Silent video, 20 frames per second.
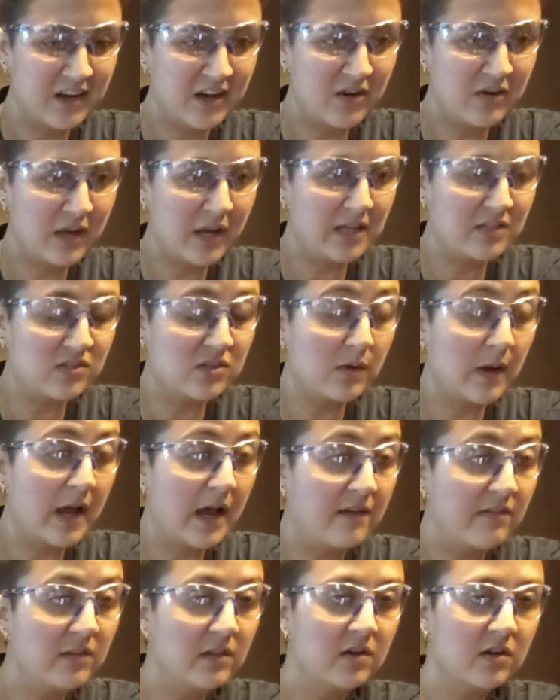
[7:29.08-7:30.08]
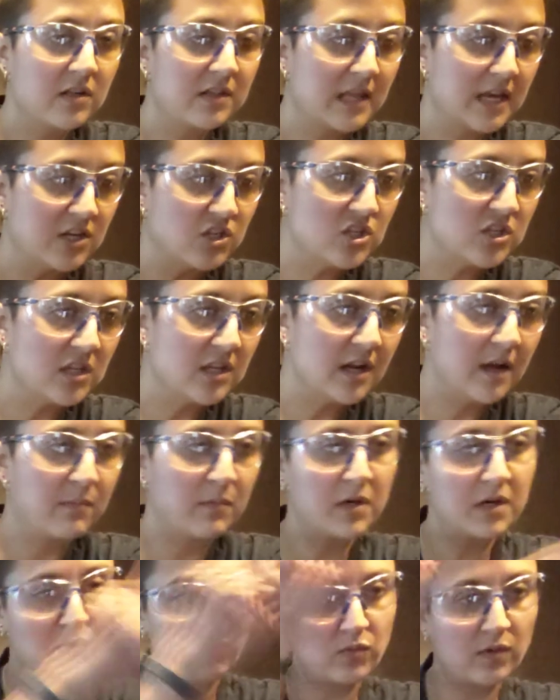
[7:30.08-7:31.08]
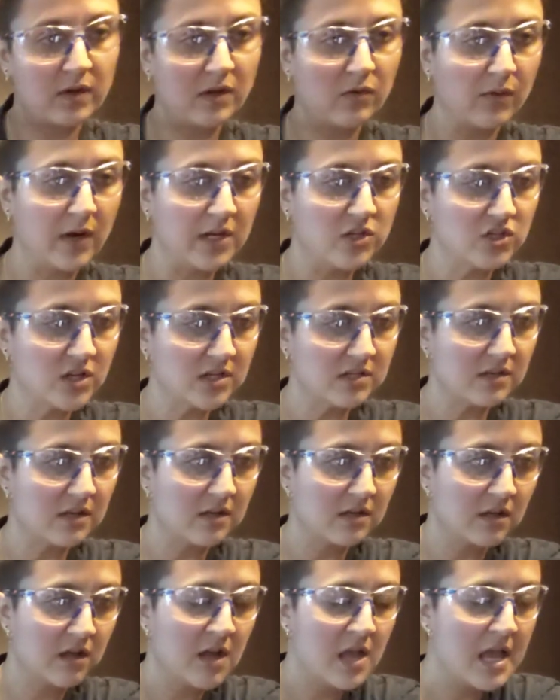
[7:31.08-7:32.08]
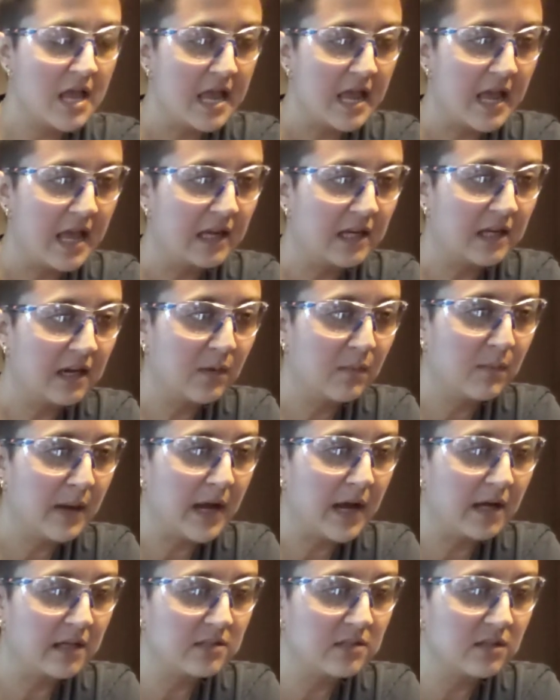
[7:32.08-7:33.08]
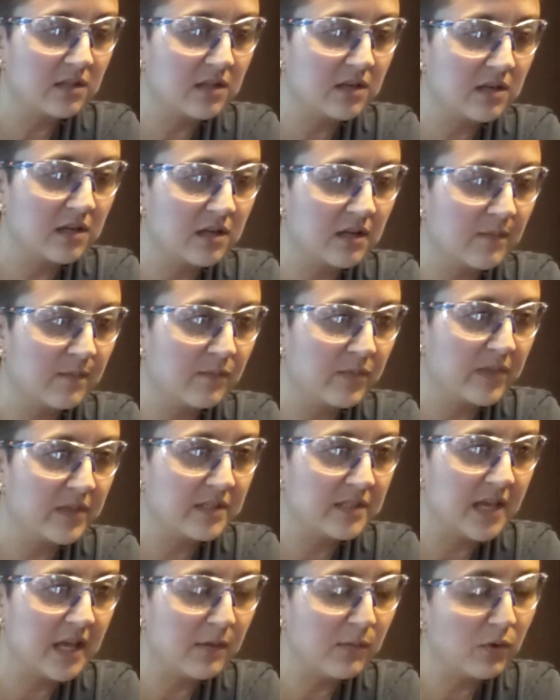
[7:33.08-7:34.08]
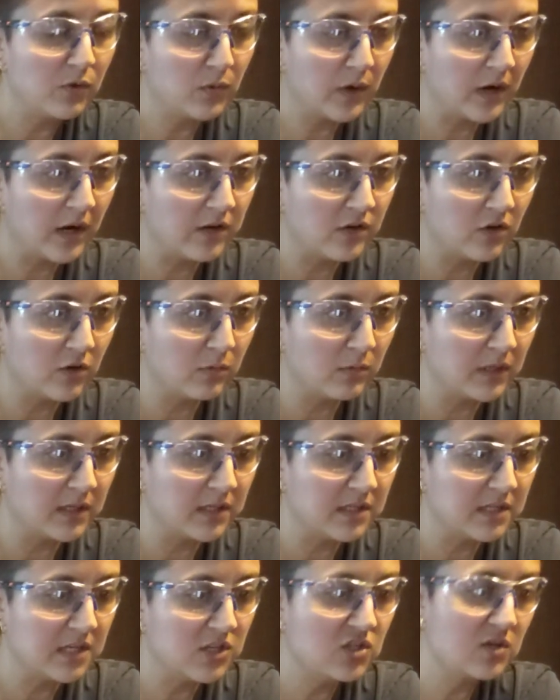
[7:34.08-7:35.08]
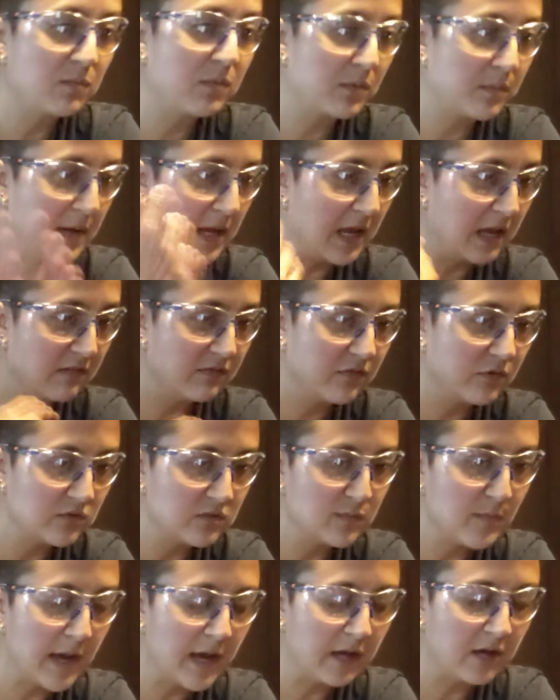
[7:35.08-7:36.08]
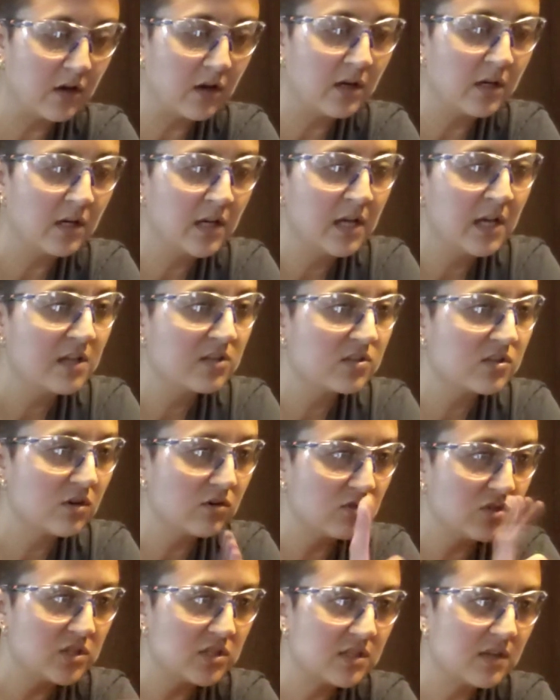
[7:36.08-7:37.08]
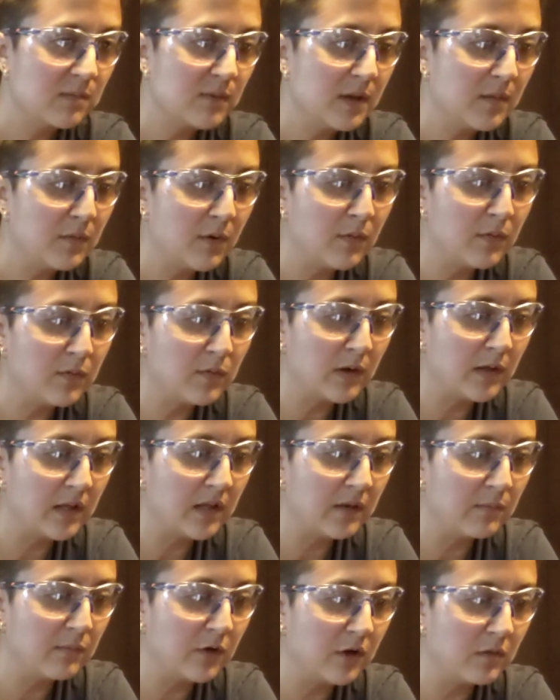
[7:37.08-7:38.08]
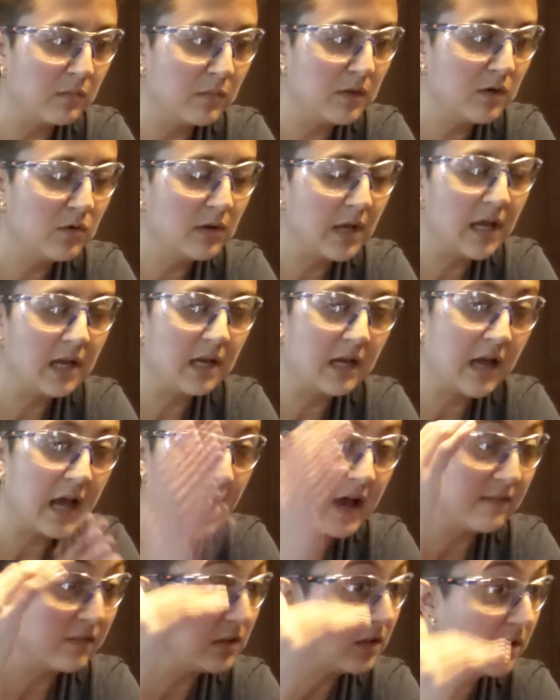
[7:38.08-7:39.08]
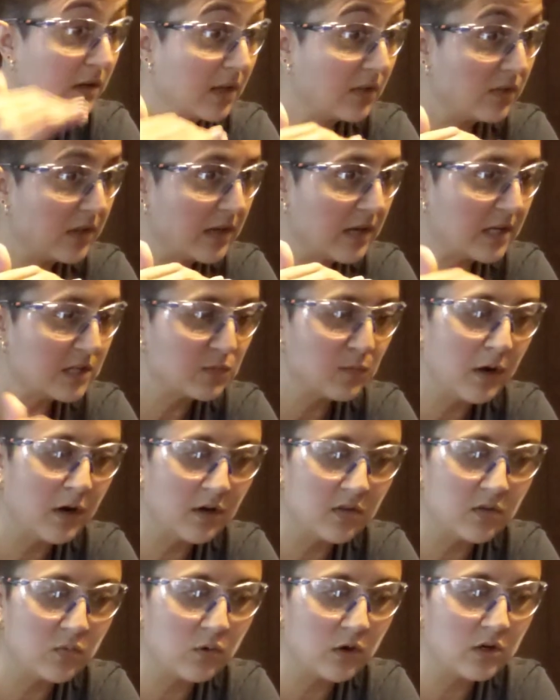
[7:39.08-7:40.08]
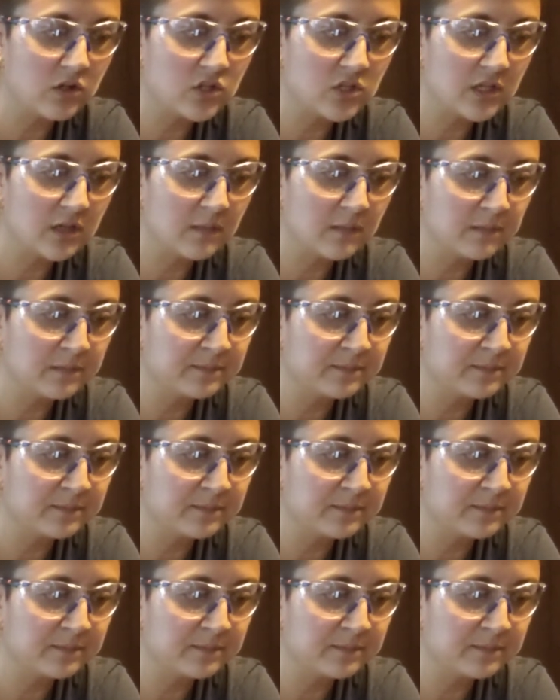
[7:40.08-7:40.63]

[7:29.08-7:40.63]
Okay, so have a look at that sheet. I'm gonna rearrange us and come back to the table where I normally teach and put my headphones back on. So just give me a moment while I'm on mute and have a look at the next part of the worksheet.